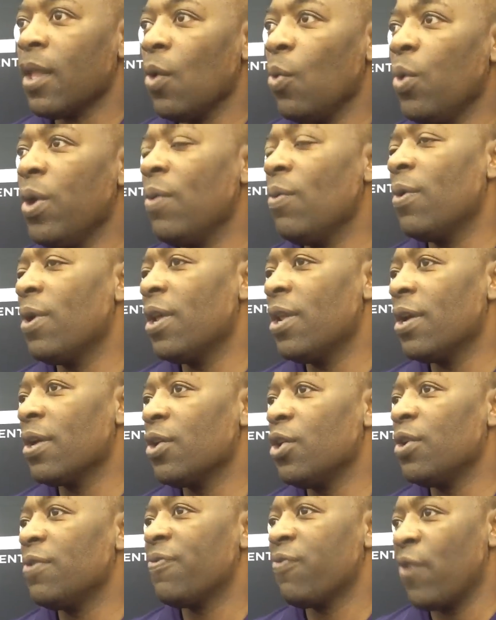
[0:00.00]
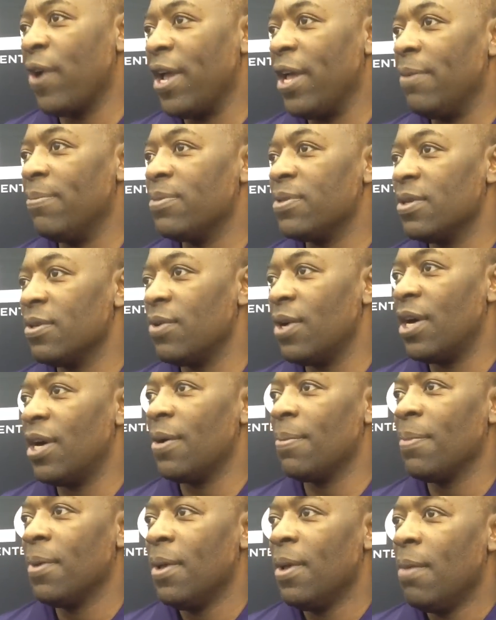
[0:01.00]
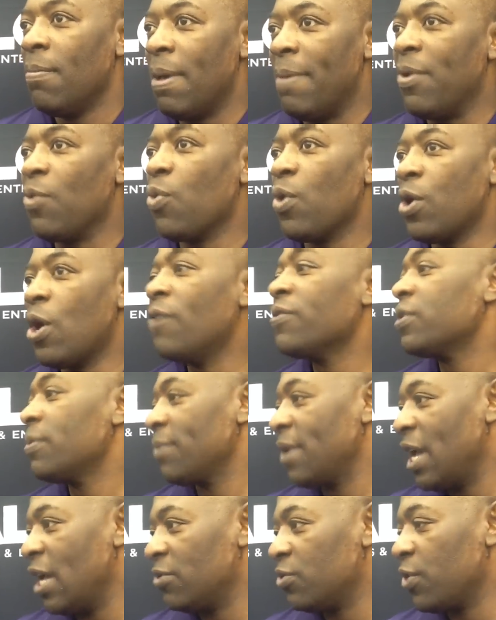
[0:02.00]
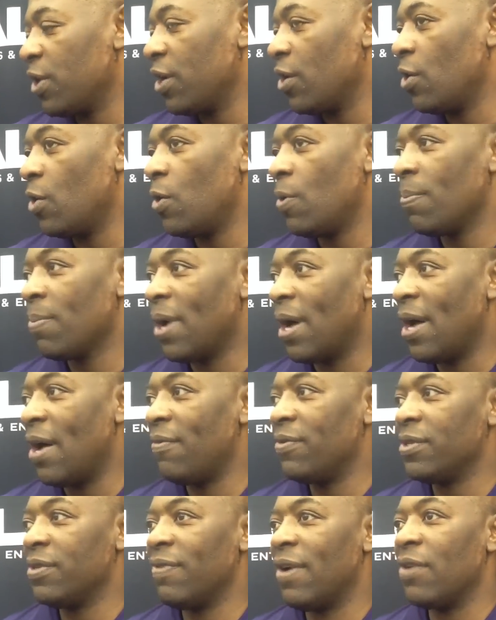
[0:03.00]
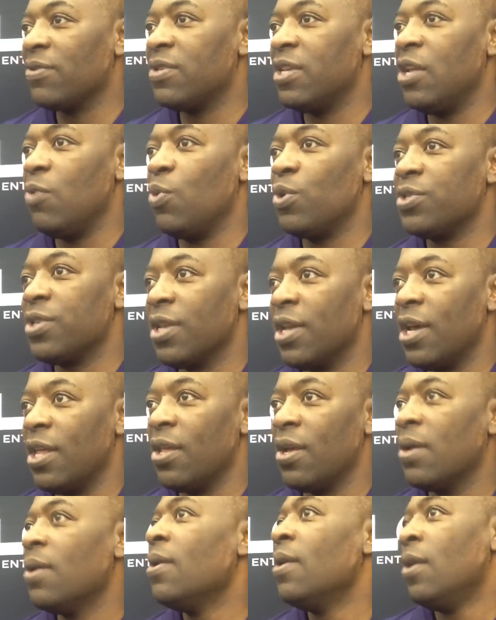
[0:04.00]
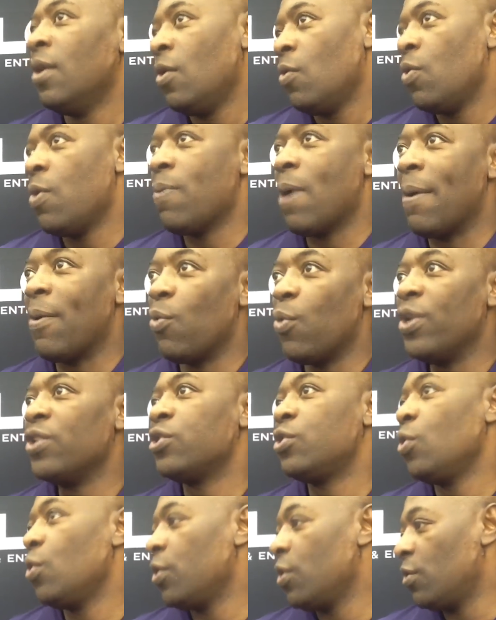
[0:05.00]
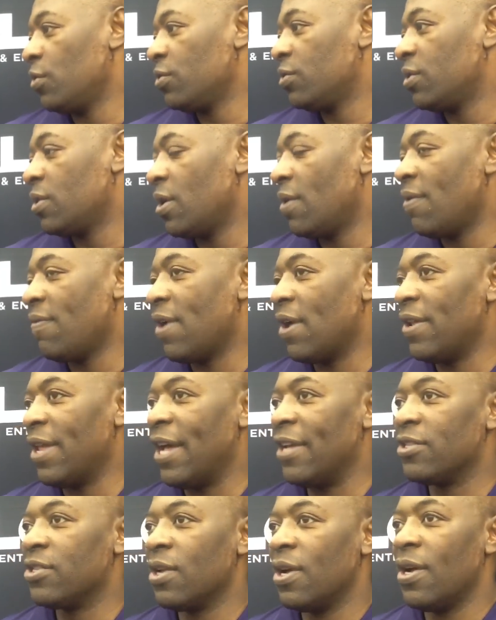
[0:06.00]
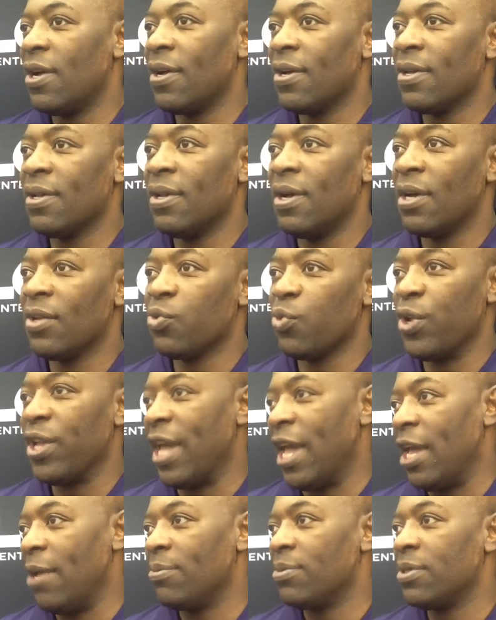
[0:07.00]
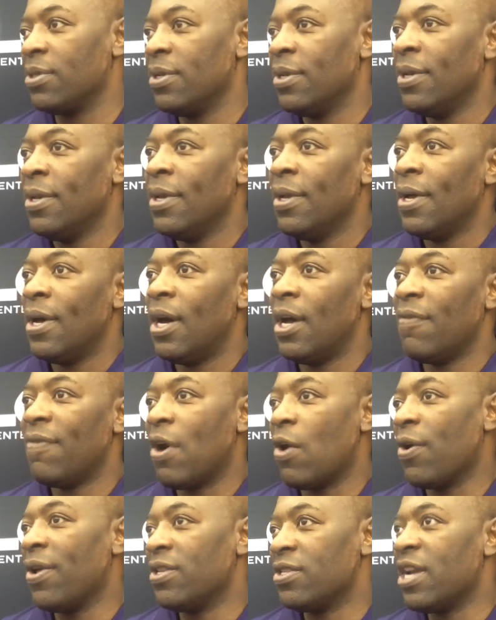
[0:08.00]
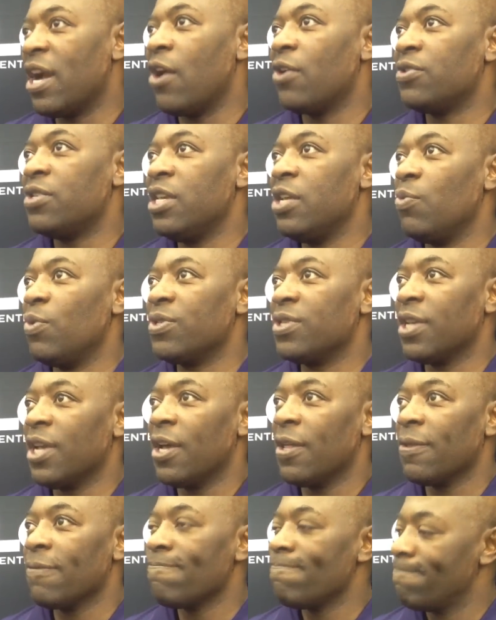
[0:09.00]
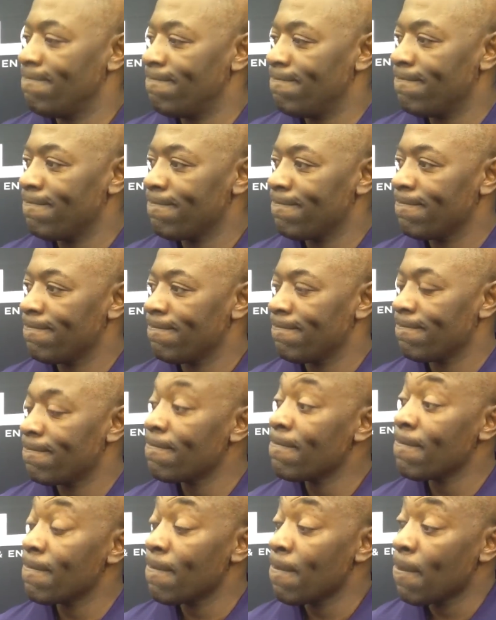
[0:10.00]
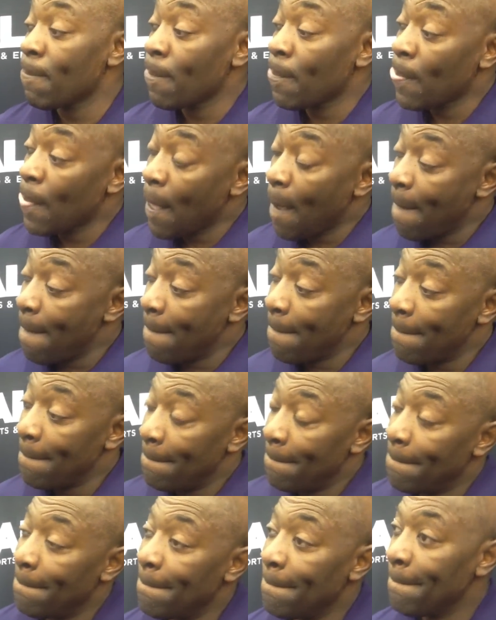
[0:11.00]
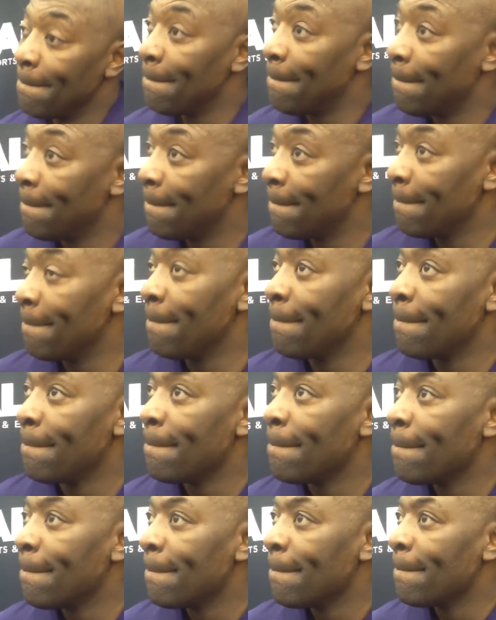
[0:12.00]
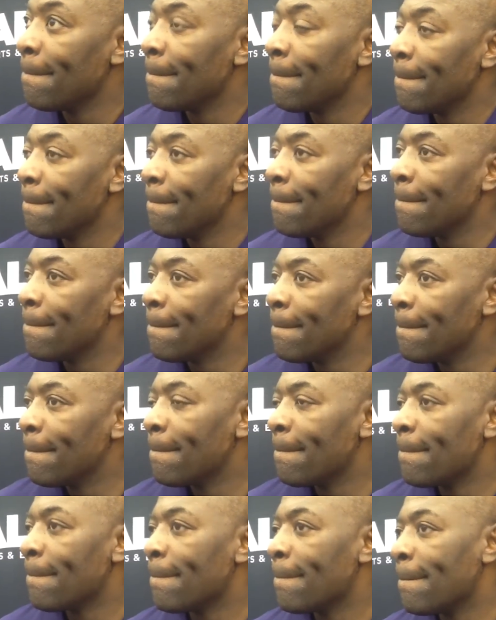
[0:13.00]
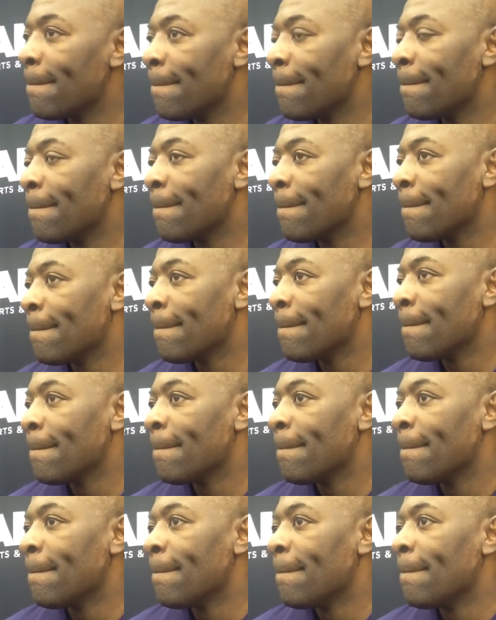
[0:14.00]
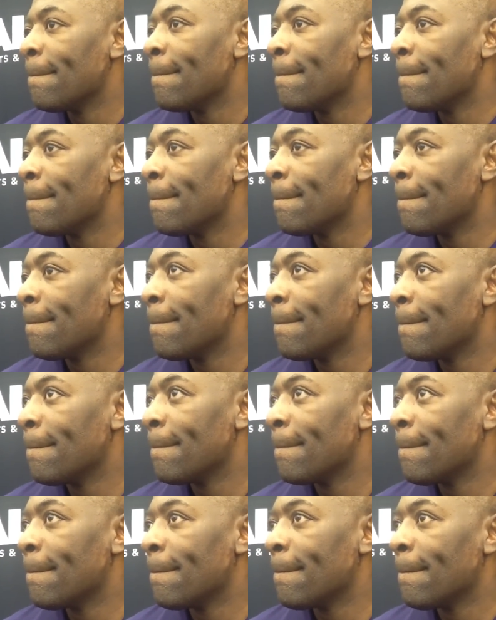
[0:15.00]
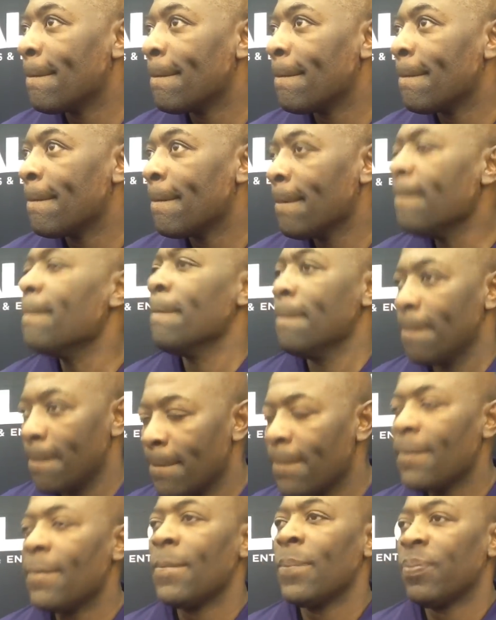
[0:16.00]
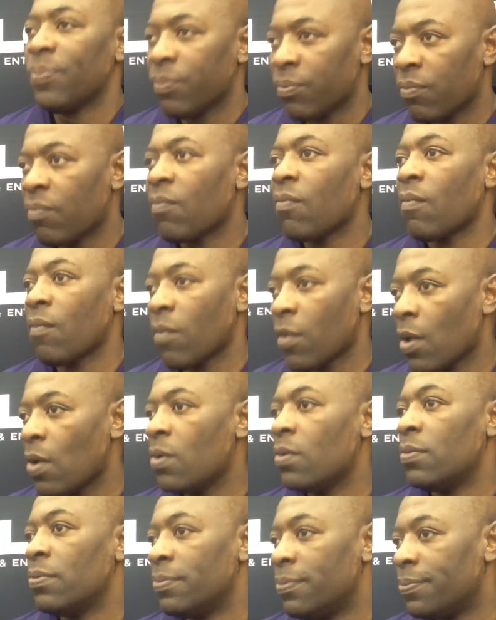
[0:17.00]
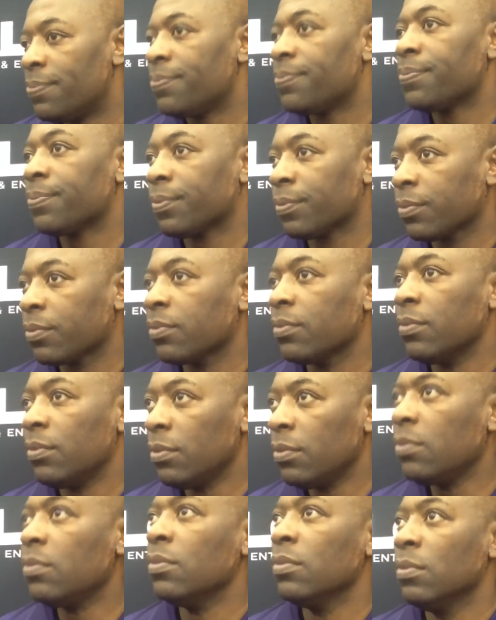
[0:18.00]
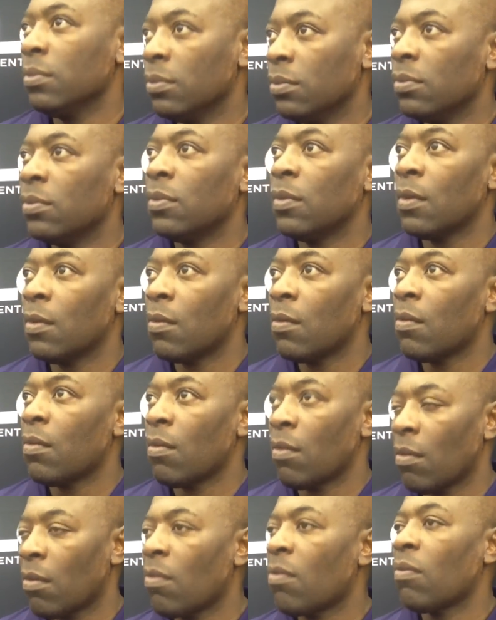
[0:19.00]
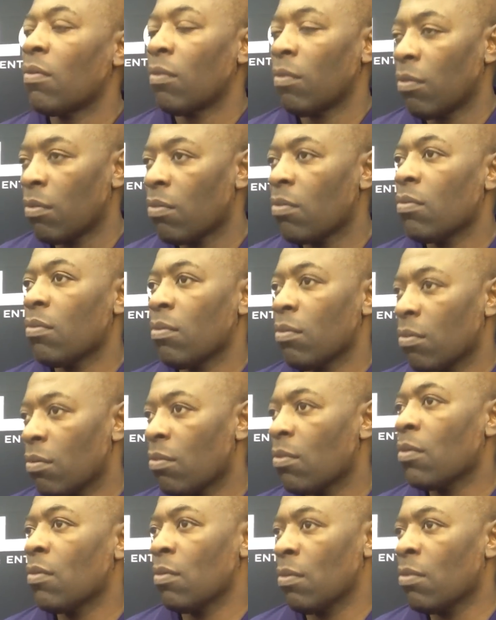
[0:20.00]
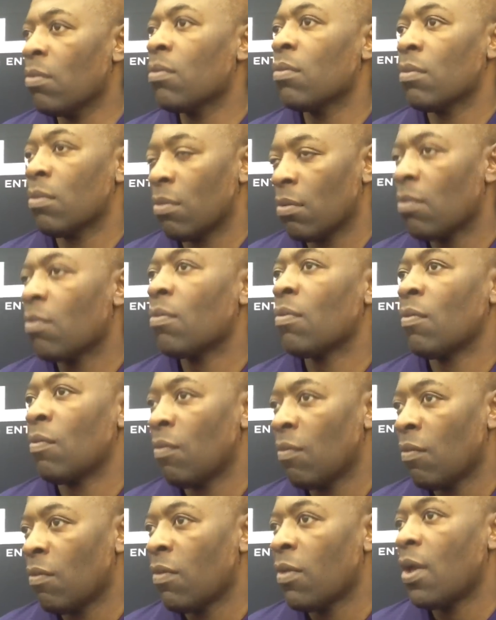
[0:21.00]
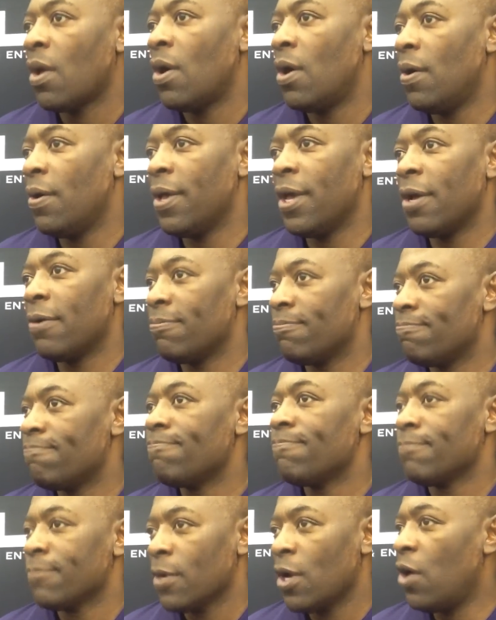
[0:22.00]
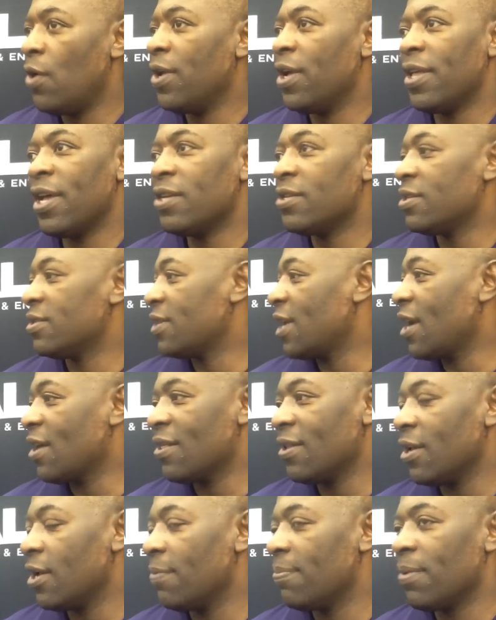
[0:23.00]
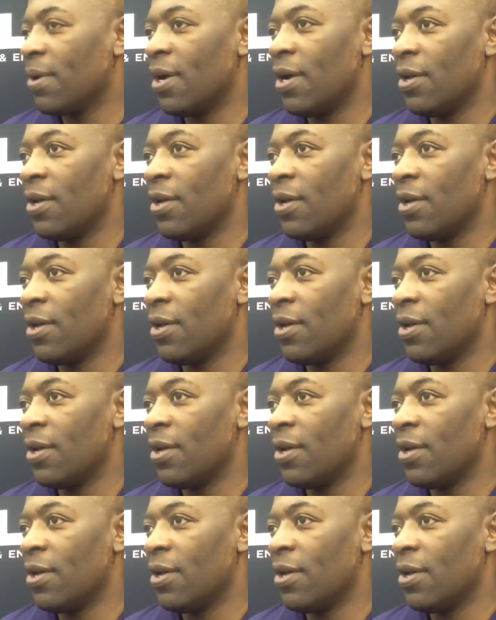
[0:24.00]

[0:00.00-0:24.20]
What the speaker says: We were in a good frame to maybe run off some games here at home. Obviously, if our team was together, we probably win 2 of those of our last 3 games if our entire team was together. So, in some odd way, though, do you feel like going through some of this stuff over the last week is a good way to test, that family or team building that you put in place before the season started? Oh yeah, that's exactly it.